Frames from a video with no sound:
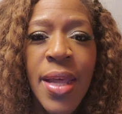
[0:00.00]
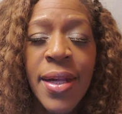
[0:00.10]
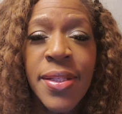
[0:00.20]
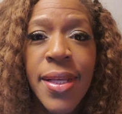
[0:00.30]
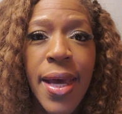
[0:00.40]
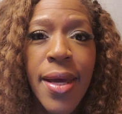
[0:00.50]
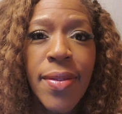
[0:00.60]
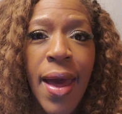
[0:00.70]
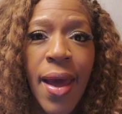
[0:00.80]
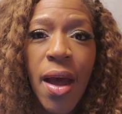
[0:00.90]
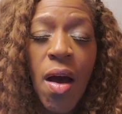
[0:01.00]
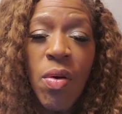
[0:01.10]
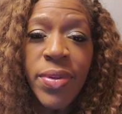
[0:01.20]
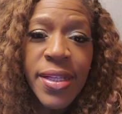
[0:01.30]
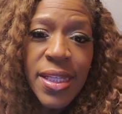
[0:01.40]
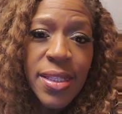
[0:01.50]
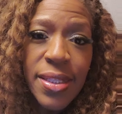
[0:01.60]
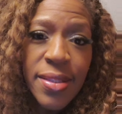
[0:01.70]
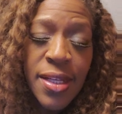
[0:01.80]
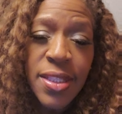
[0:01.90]
That's saying that, oh, this
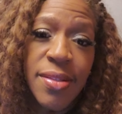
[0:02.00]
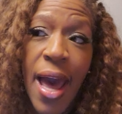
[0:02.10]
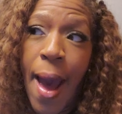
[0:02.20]
is this